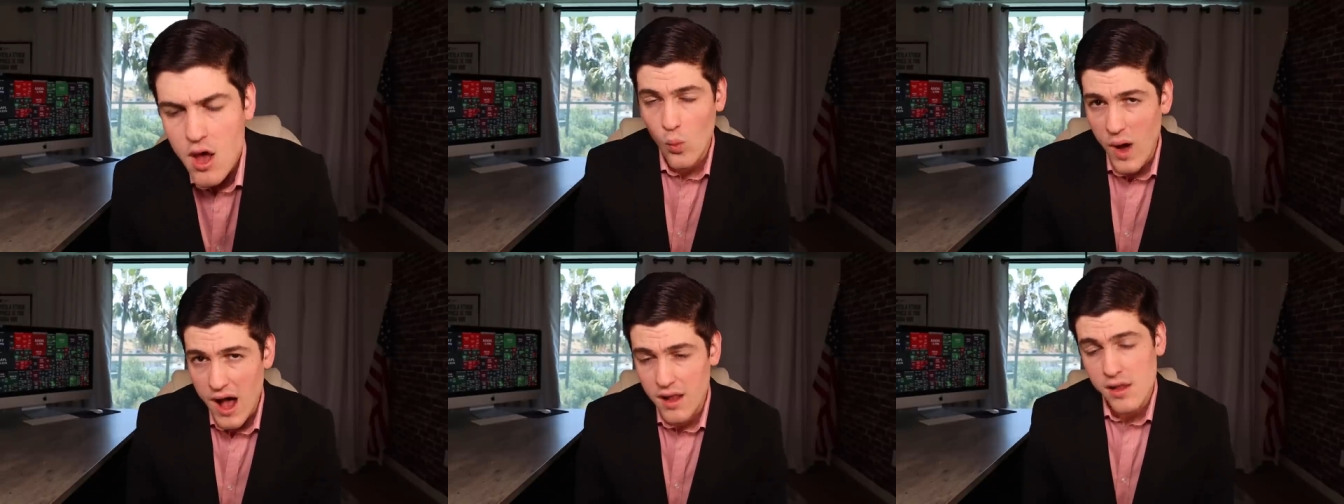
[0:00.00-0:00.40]

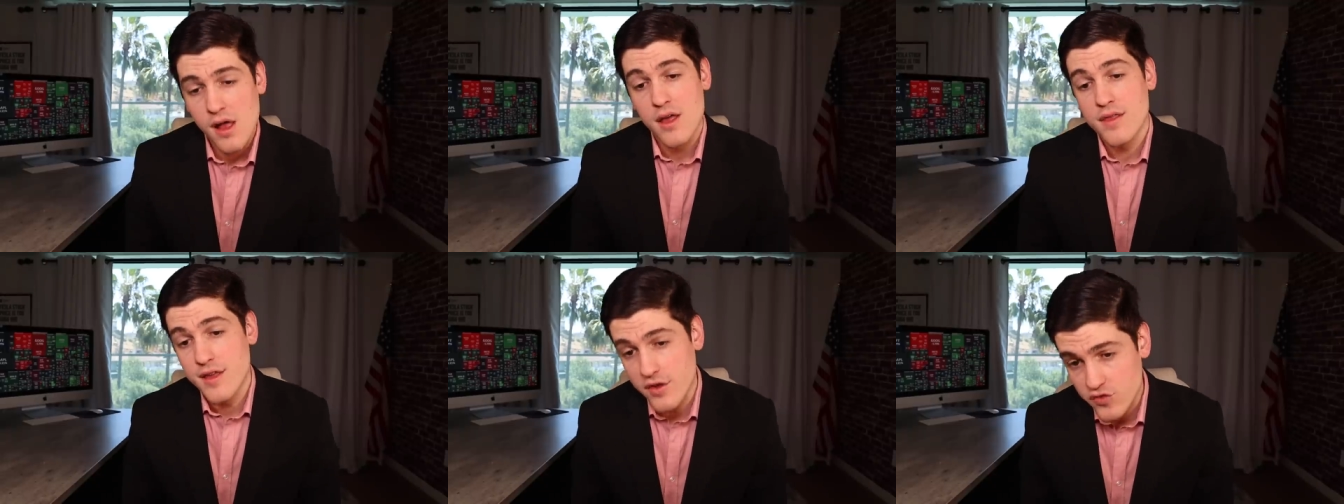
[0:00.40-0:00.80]
well,
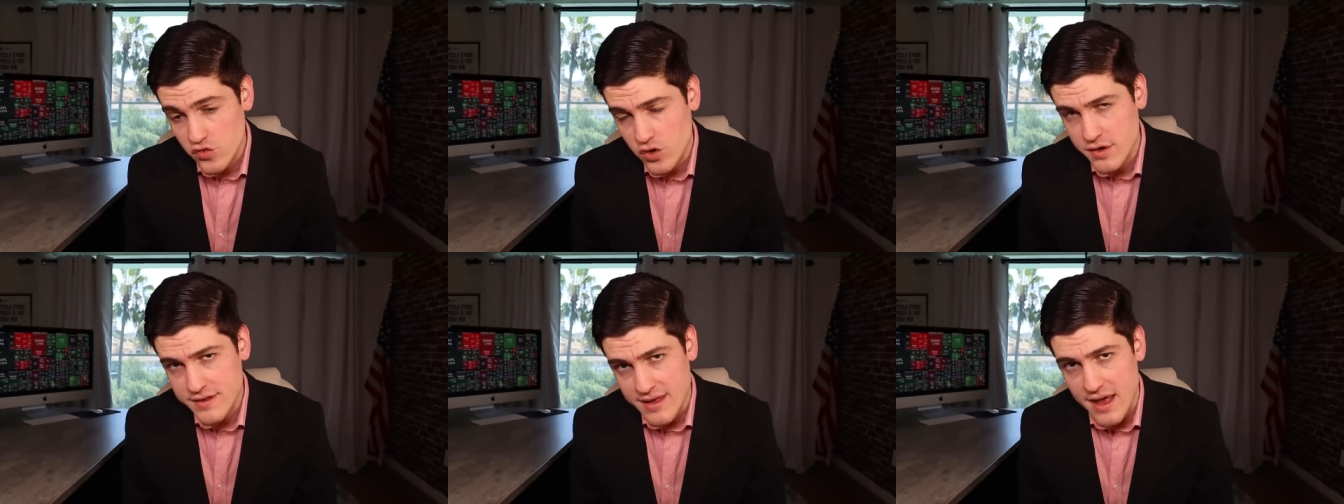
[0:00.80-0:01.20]
this
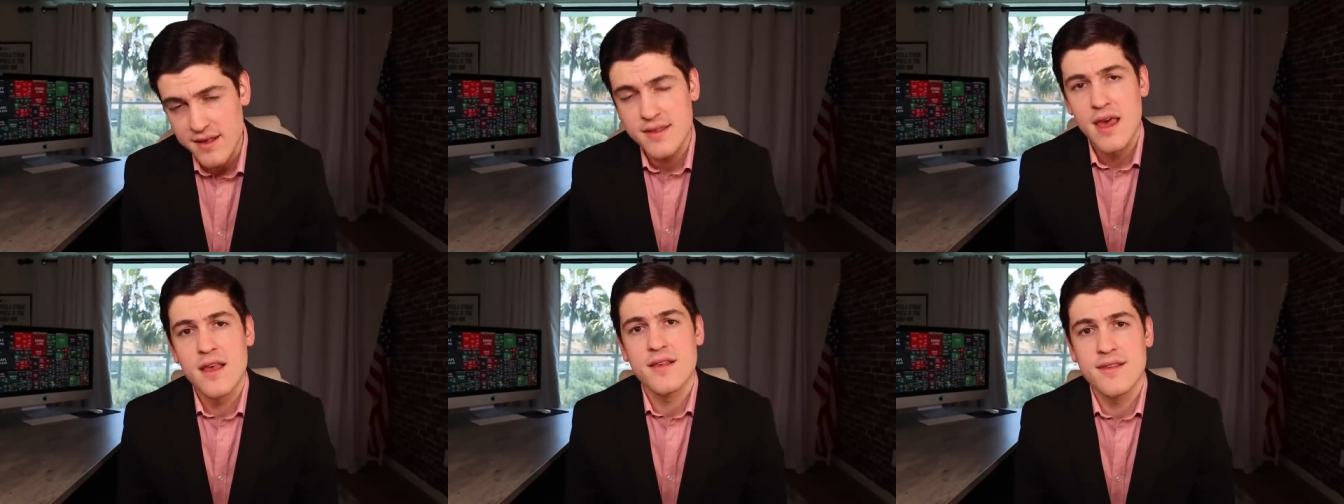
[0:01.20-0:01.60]
rule
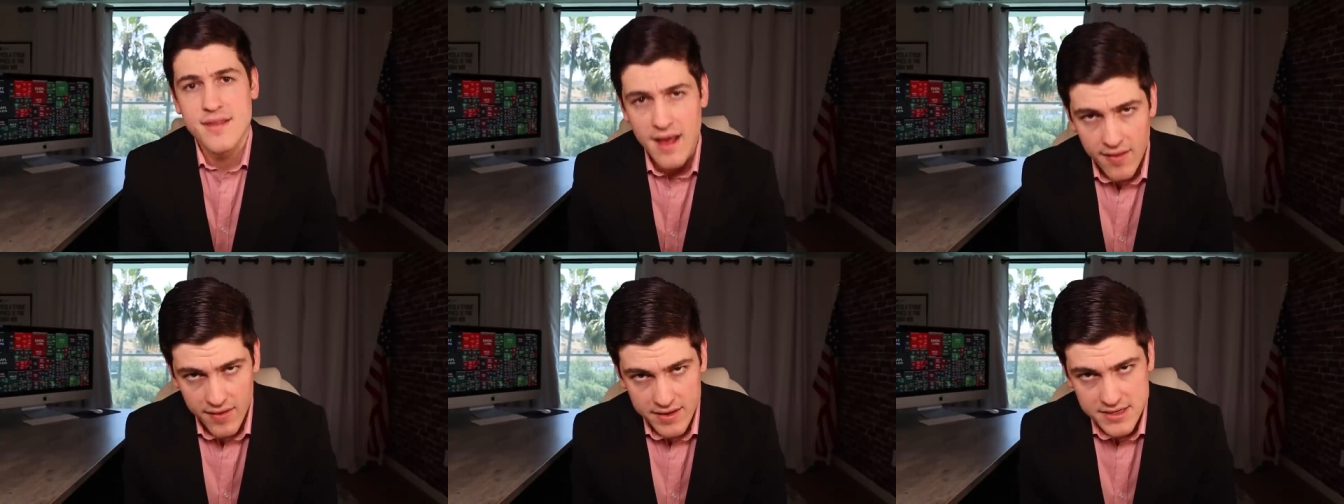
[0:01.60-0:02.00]
says
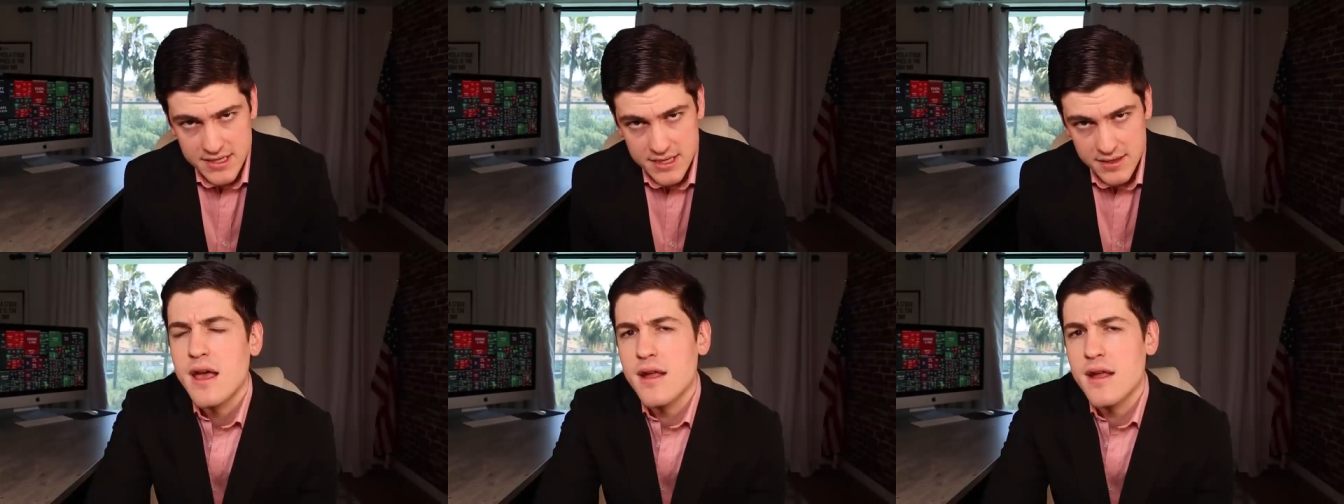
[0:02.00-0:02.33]
sell it.